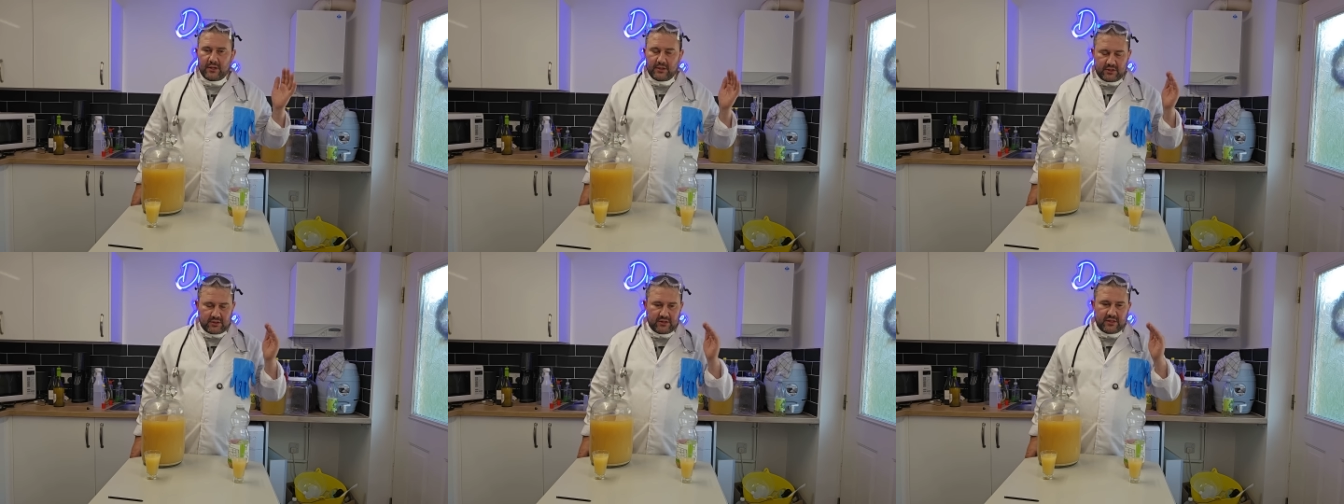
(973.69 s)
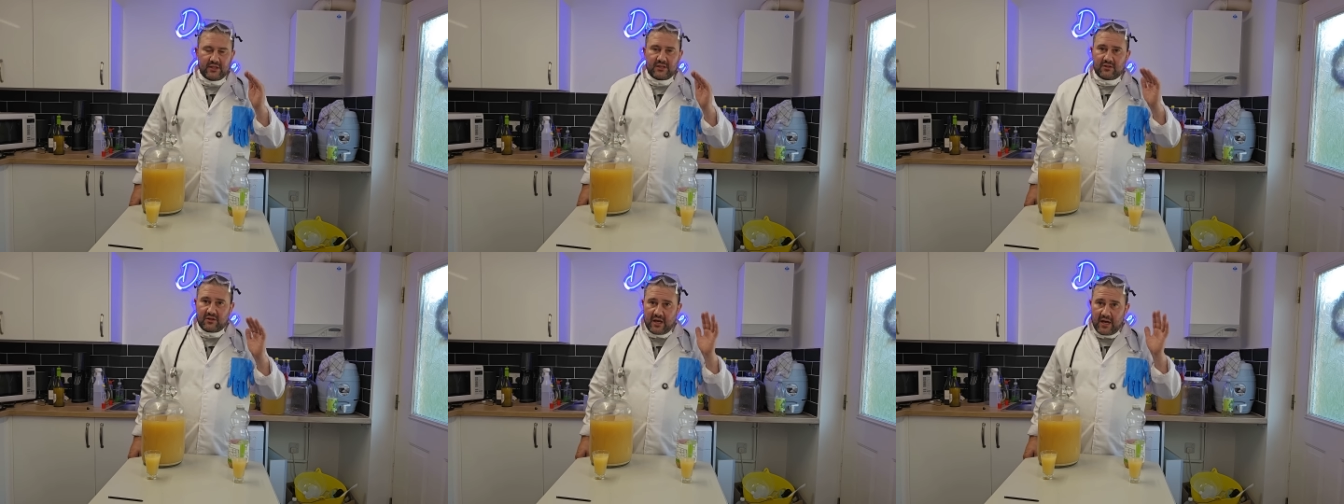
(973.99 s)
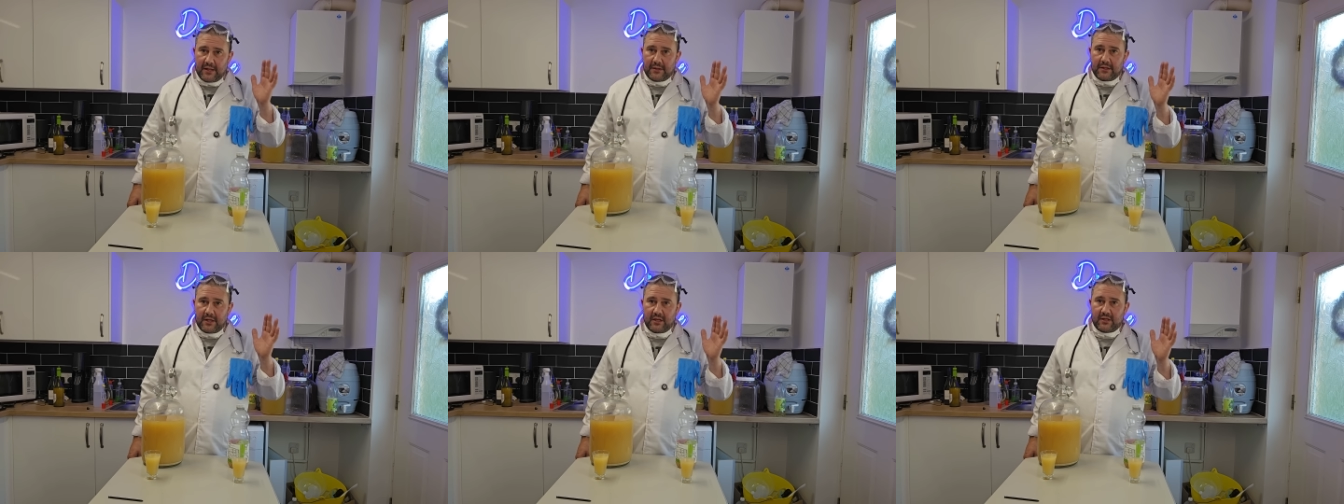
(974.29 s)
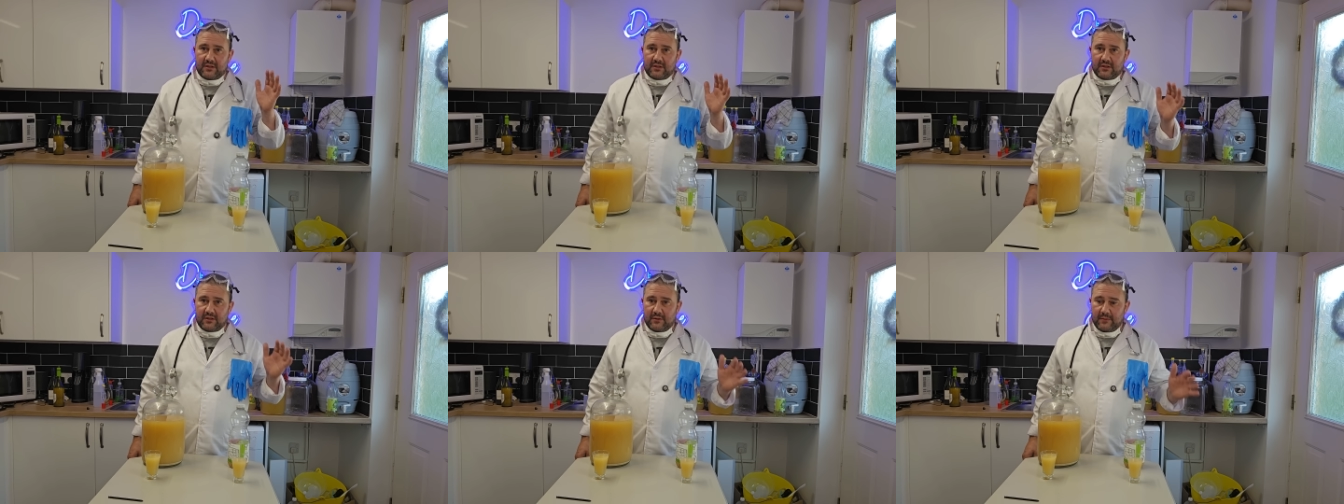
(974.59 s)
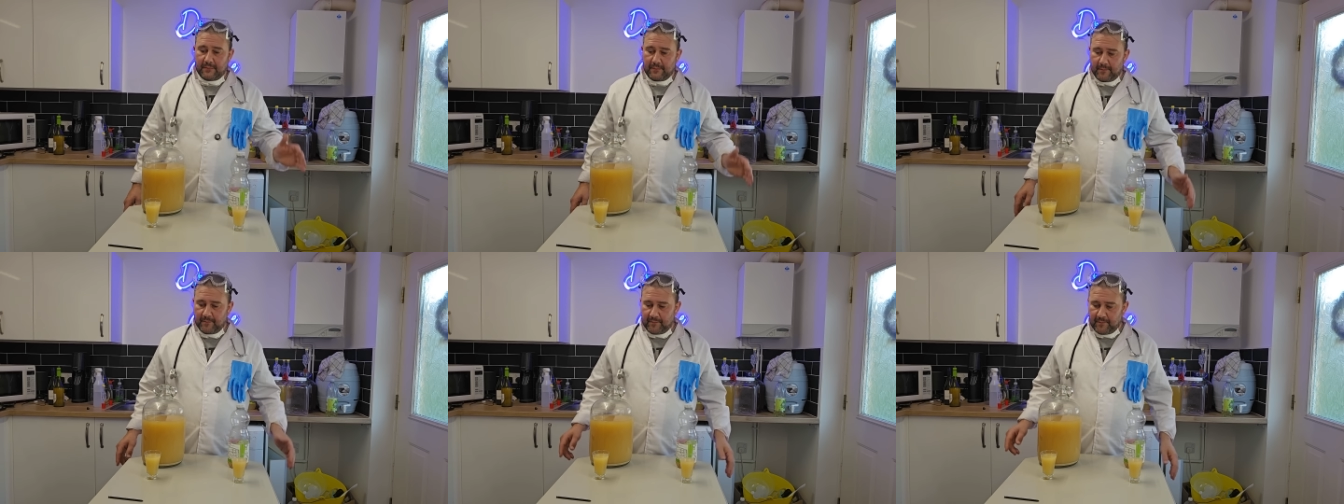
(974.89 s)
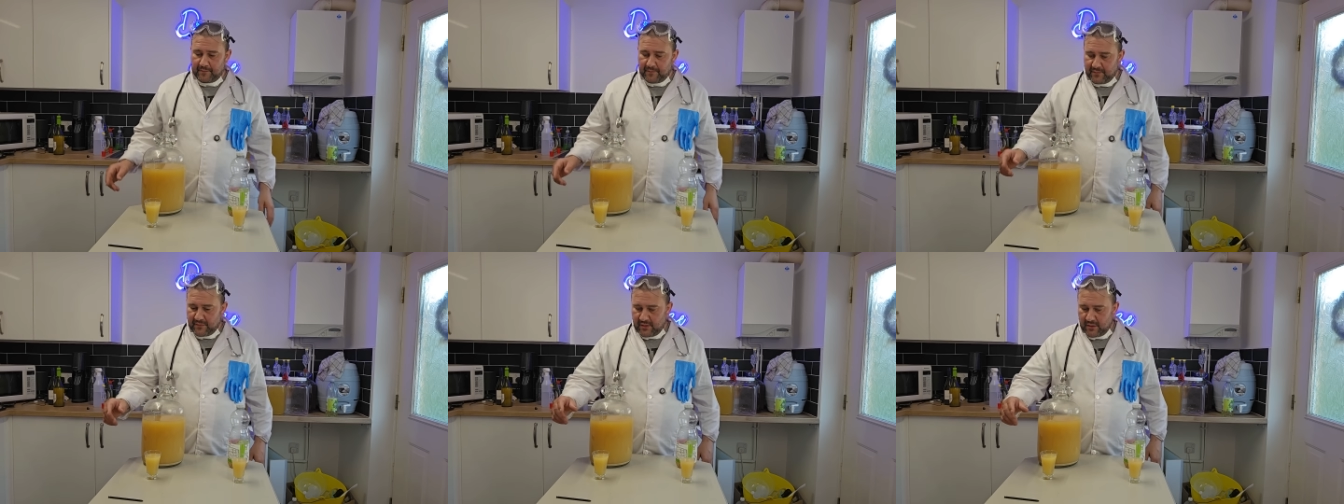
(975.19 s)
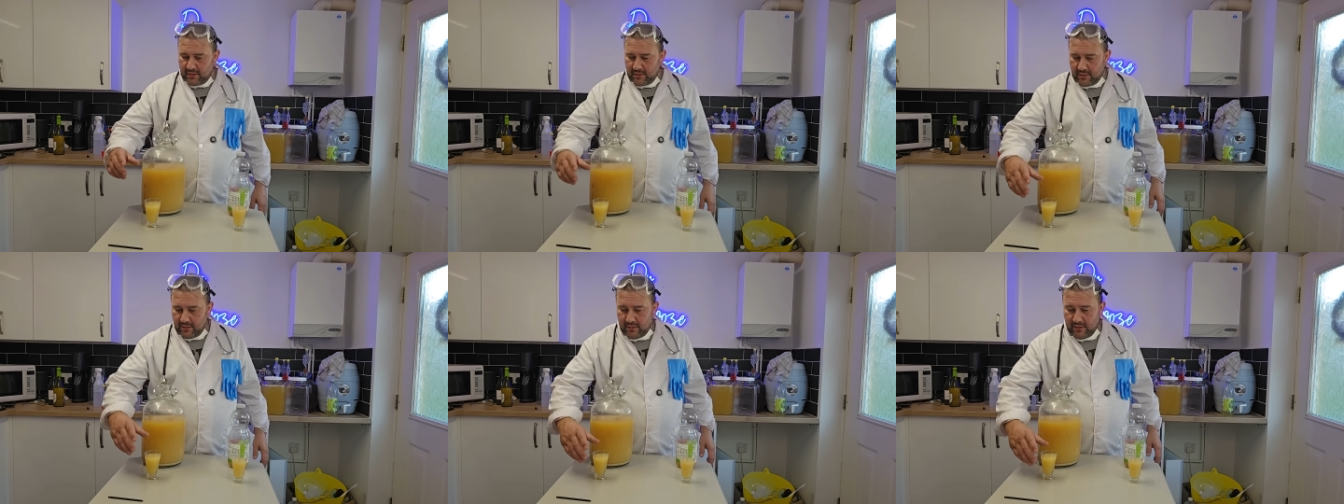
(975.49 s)
It's that nice.
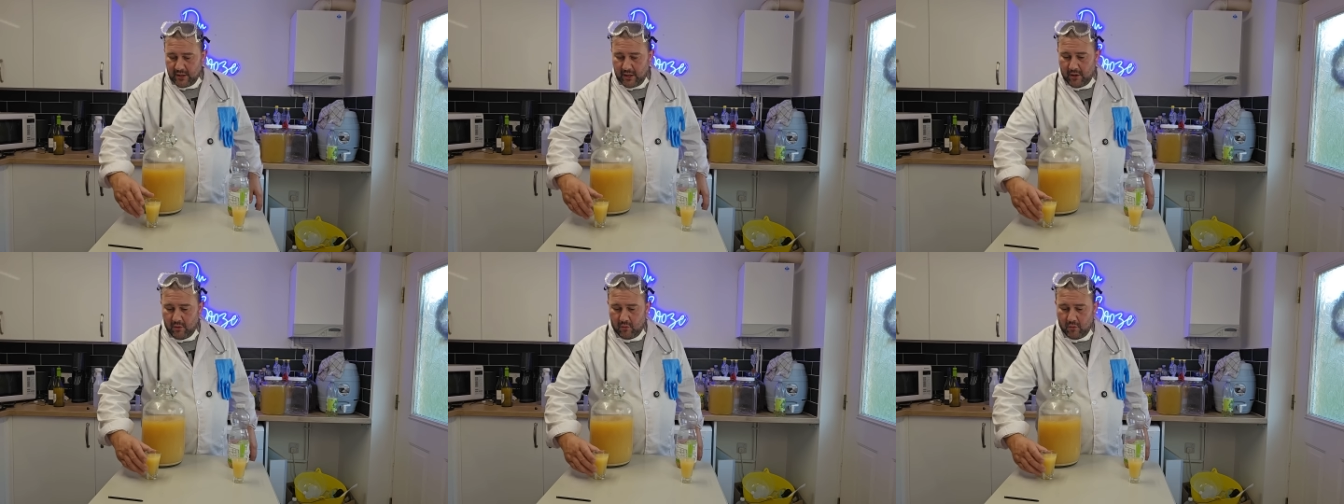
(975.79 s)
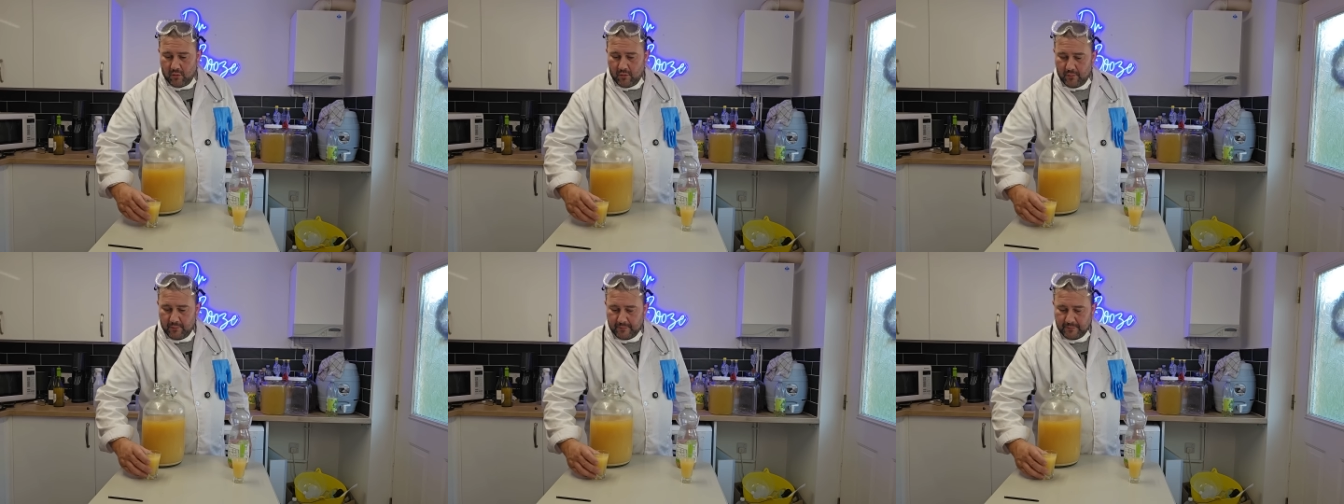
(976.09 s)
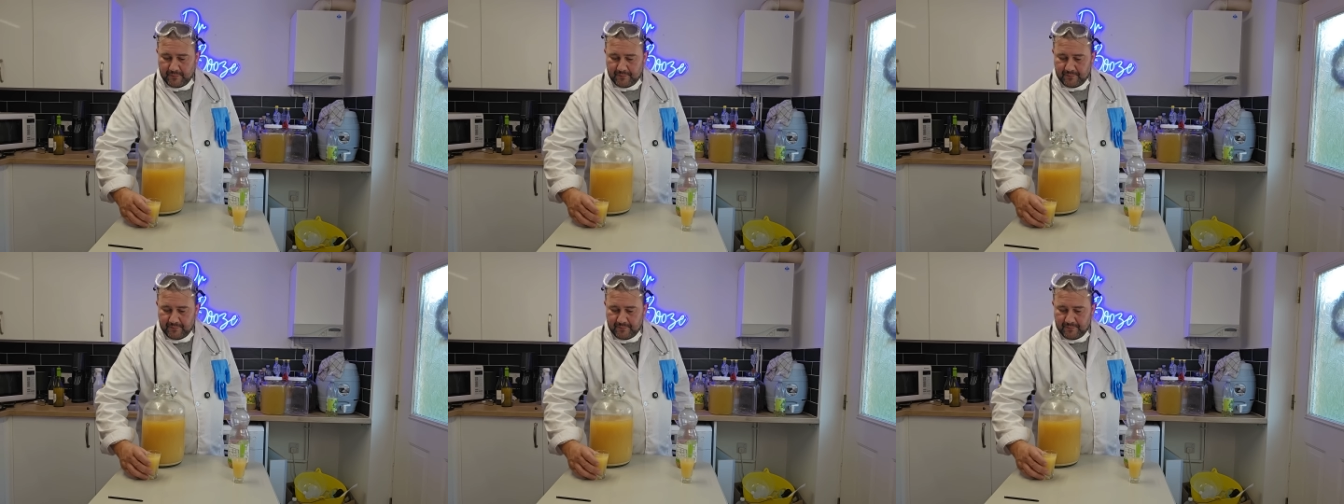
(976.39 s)
Now,